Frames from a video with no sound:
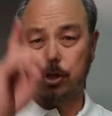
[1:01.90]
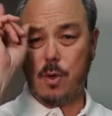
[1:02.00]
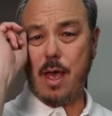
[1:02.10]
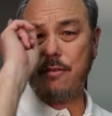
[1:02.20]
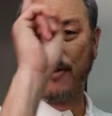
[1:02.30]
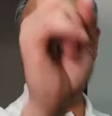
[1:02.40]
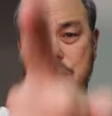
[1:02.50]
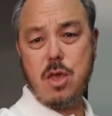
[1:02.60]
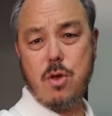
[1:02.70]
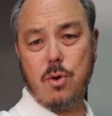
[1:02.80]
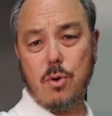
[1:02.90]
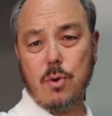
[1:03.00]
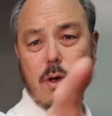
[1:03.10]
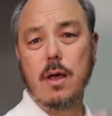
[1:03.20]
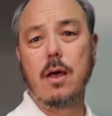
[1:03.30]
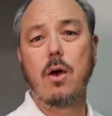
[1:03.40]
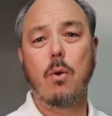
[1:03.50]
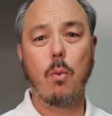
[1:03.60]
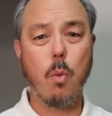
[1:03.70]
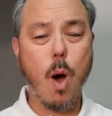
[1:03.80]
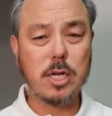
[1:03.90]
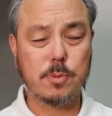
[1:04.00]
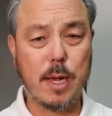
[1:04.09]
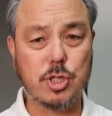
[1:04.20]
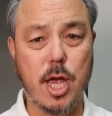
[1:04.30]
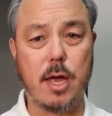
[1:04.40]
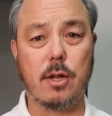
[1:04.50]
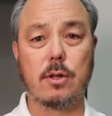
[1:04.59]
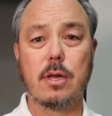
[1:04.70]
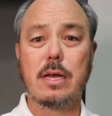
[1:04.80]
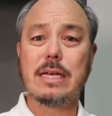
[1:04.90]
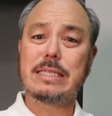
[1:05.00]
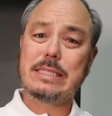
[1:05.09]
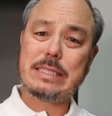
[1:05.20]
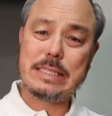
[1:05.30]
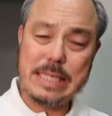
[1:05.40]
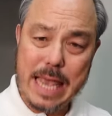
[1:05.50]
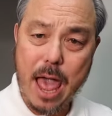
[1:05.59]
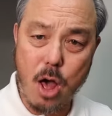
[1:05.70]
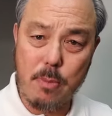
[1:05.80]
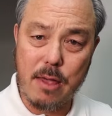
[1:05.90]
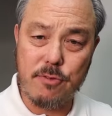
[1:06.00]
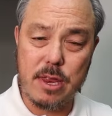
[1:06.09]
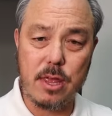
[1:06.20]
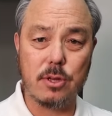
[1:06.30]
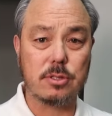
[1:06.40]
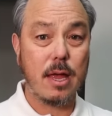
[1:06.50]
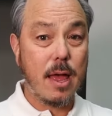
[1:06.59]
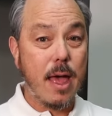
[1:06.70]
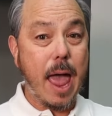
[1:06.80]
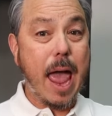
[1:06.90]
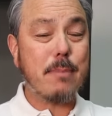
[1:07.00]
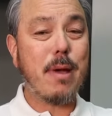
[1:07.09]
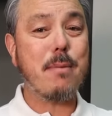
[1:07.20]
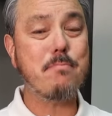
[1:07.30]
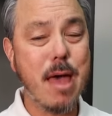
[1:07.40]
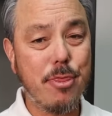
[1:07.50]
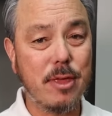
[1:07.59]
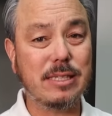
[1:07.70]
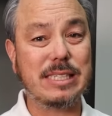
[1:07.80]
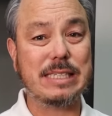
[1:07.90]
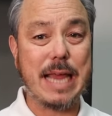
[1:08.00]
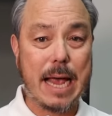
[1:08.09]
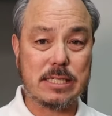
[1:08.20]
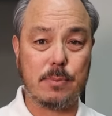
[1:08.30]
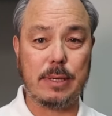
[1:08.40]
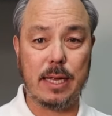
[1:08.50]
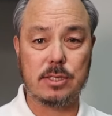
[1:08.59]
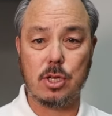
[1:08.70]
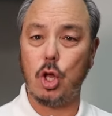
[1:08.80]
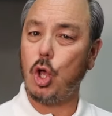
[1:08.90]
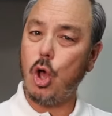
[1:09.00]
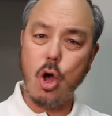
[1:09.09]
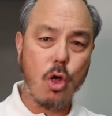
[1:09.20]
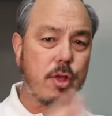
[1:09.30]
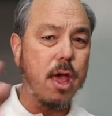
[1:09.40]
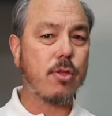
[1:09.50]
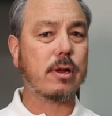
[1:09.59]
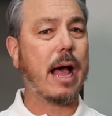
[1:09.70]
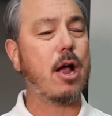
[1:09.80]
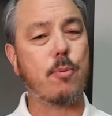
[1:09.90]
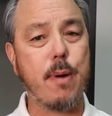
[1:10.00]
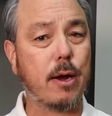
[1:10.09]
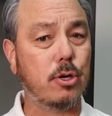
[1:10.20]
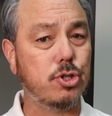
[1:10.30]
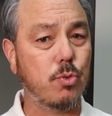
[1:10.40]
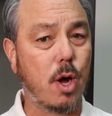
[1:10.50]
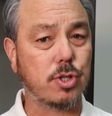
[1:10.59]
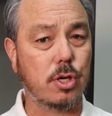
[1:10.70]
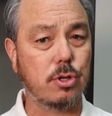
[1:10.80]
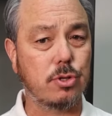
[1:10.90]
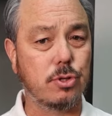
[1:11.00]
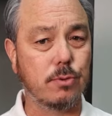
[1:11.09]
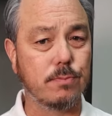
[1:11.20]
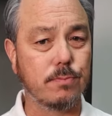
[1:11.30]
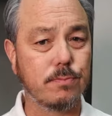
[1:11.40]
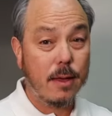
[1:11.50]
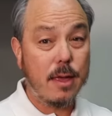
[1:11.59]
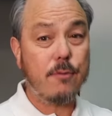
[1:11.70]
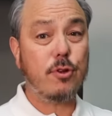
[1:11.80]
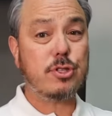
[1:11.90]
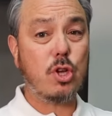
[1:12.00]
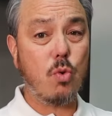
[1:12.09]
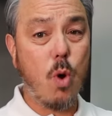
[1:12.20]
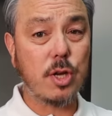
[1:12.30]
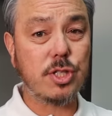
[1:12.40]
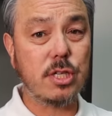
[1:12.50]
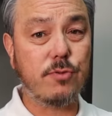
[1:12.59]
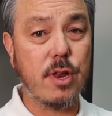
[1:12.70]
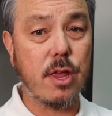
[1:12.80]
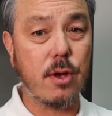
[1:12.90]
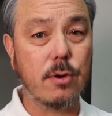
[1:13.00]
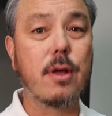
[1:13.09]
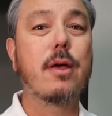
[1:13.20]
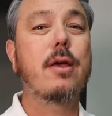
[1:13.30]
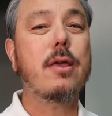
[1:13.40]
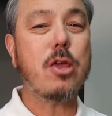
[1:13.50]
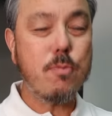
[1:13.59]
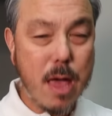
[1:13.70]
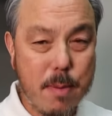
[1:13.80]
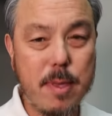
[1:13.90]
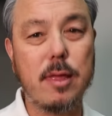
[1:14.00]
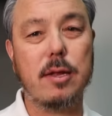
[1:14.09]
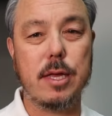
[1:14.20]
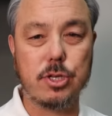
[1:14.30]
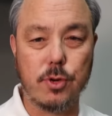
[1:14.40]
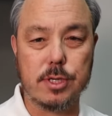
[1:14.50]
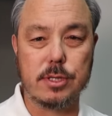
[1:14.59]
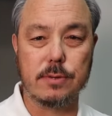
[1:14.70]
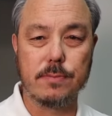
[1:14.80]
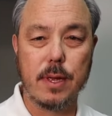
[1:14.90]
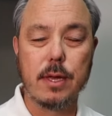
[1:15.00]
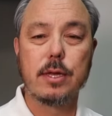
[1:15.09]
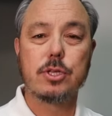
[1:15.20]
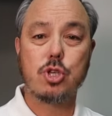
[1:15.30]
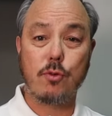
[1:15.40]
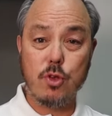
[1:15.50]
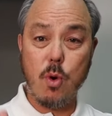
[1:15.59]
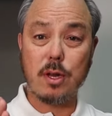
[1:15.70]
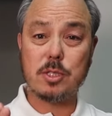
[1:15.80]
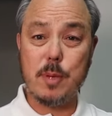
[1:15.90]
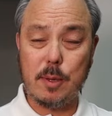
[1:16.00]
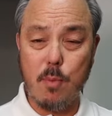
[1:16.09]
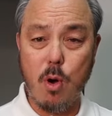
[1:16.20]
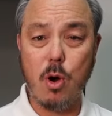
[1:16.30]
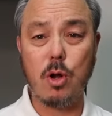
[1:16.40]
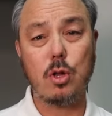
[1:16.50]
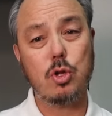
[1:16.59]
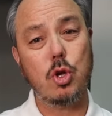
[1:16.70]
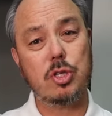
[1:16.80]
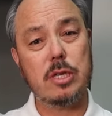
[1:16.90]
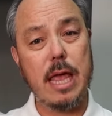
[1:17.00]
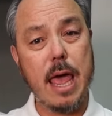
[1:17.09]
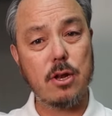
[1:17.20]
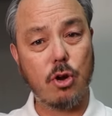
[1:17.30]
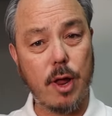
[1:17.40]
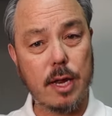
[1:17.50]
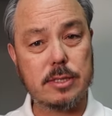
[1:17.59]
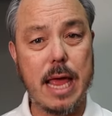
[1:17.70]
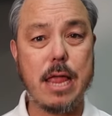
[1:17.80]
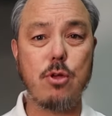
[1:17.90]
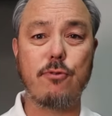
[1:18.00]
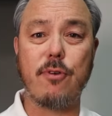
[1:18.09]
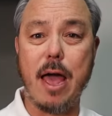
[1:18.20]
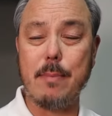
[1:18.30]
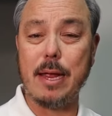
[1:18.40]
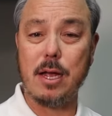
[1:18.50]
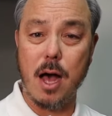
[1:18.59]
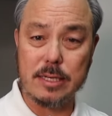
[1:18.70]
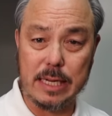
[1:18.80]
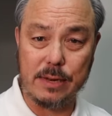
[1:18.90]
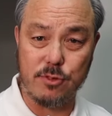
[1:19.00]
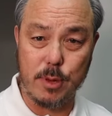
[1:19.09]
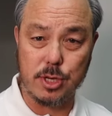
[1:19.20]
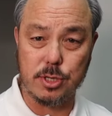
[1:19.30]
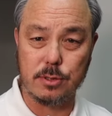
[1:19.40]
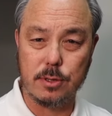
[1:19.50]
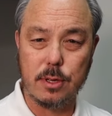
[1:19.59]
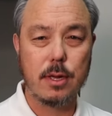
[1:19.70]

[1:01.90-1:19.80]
So I invite you, watch my channel, see how my videos and my method stacks up against all the other chiropractors you watch on YouTube. If you're still watching this video, you may be a little interested. So if you want to speak more, look to the end credits and you'll find my contact information.